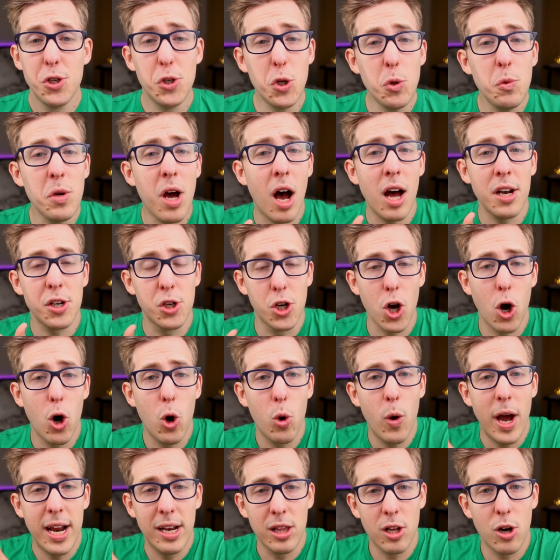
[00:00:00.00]
do not
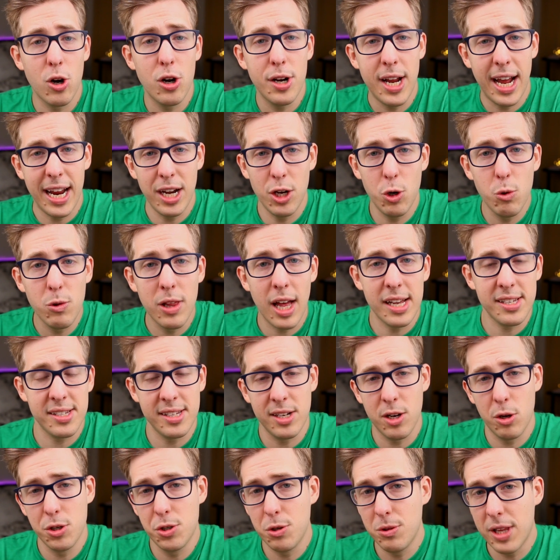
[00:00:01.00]
go and learn a new lesson on